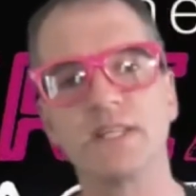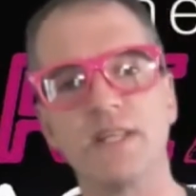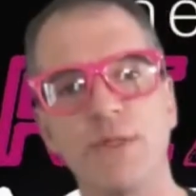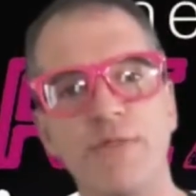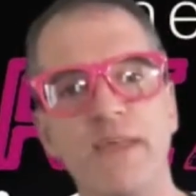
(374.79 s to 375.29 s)
and
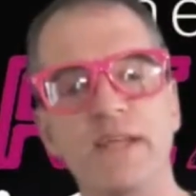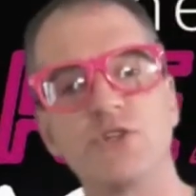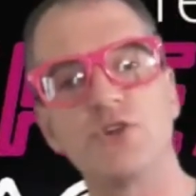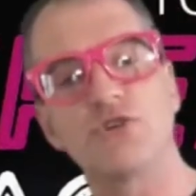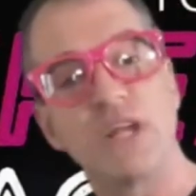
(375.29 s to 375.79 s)
that the things
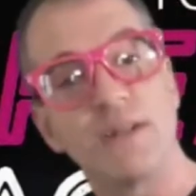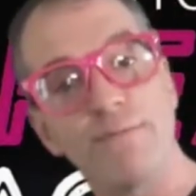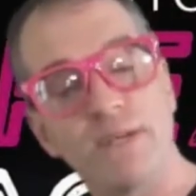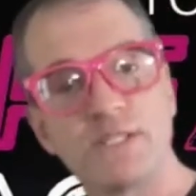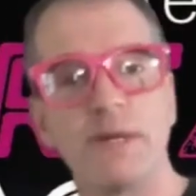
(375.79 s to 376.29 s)
that you're trying to
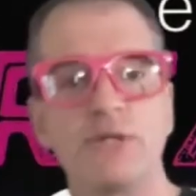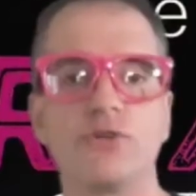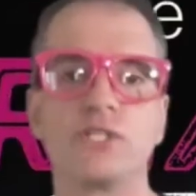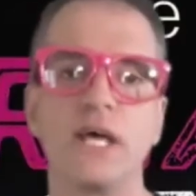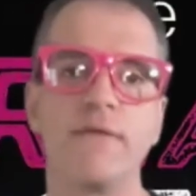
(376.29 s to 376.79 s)
fix about
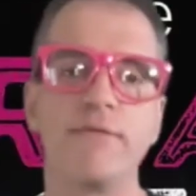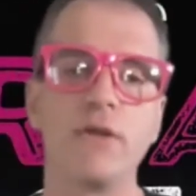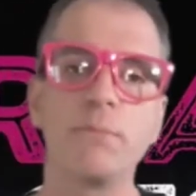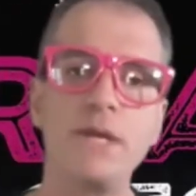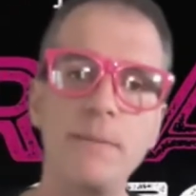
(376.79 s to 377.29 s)
yourself and
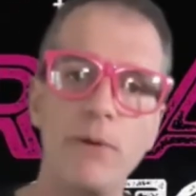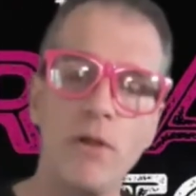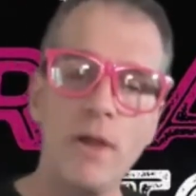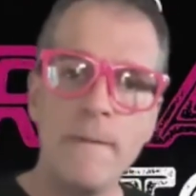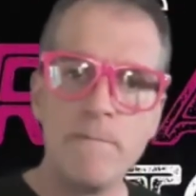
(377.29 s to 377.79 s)
other people